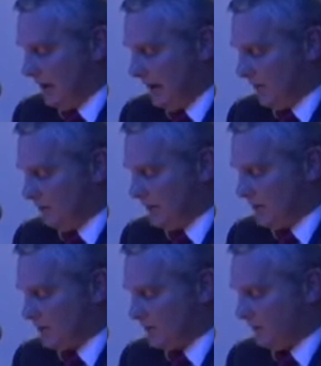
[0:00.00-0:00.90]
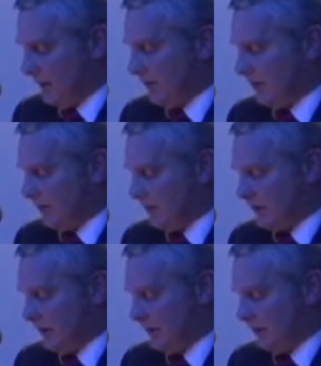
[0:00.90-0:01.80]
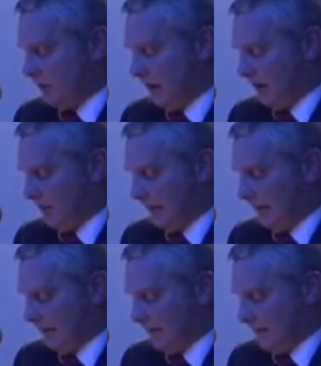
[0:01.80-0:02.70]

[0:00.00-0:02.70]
and religious freedom and material well-being.